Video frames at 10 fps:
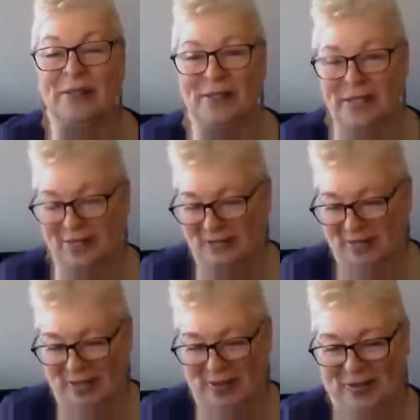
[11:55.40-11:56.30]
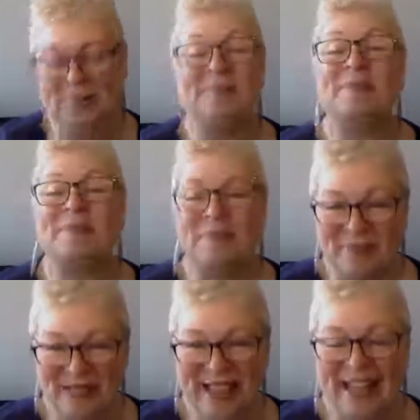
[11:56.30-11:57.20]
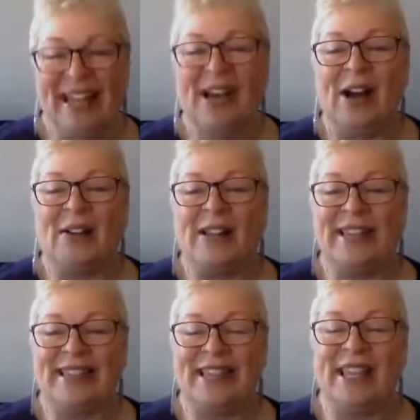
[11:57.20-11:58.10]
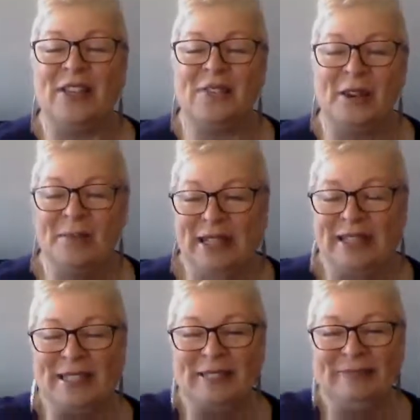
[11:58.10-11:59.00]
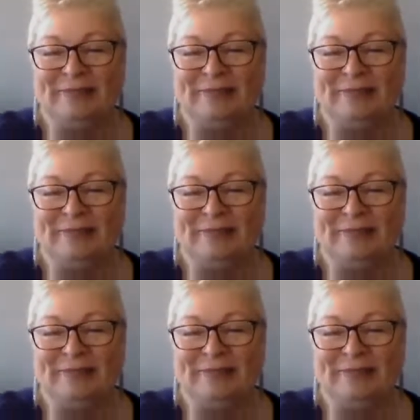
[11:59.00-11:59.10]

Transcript: of this video. All right, thank you very much.